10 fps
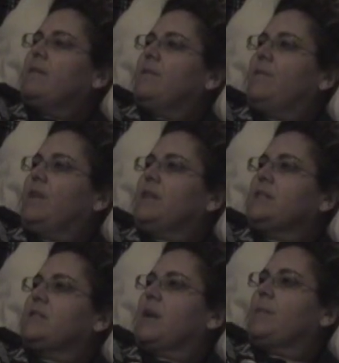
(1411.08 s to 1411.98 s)
The fiddle
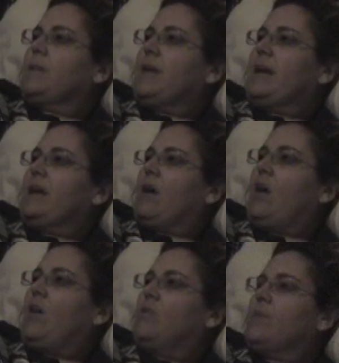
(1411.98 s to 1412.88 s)
had stopped playing.
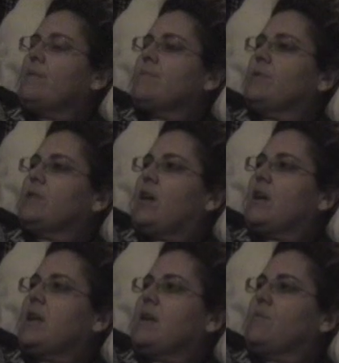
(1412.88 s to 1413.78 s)
All the women were
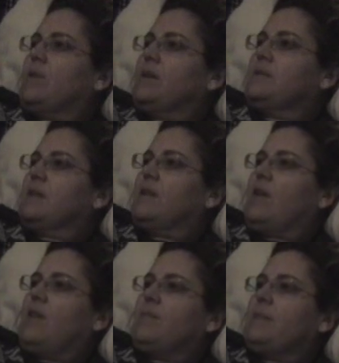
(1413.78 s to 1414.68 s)
talking at once, and
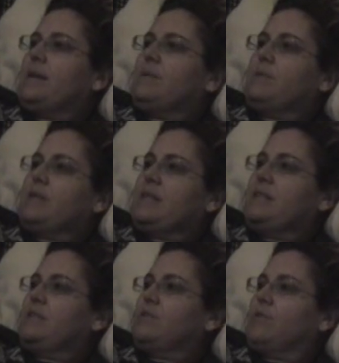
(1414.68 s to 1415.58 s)
all the men were
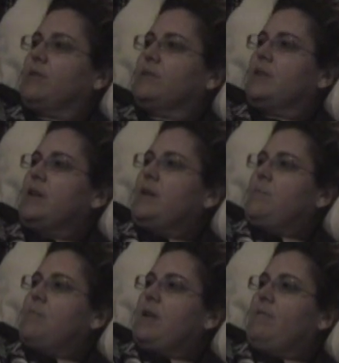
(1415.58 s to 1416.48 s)
teasing George,
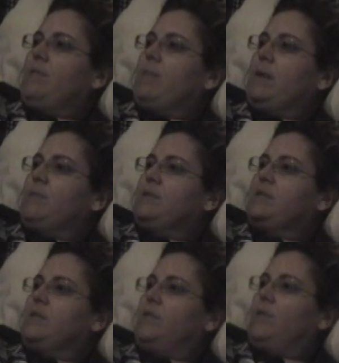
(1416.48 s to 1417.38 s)
but everybody was
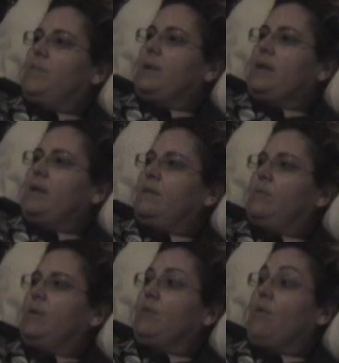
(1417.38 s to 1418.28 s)
still for a minute
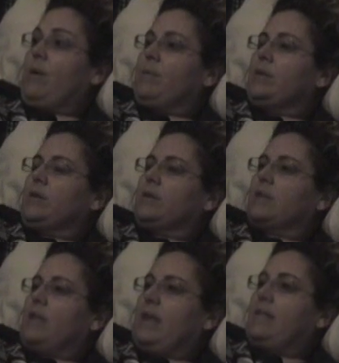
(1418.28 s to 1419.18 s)
when Grandma looked
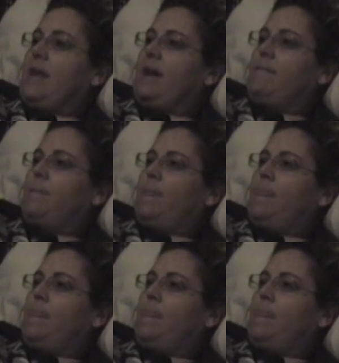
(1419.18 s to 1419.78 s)
like that.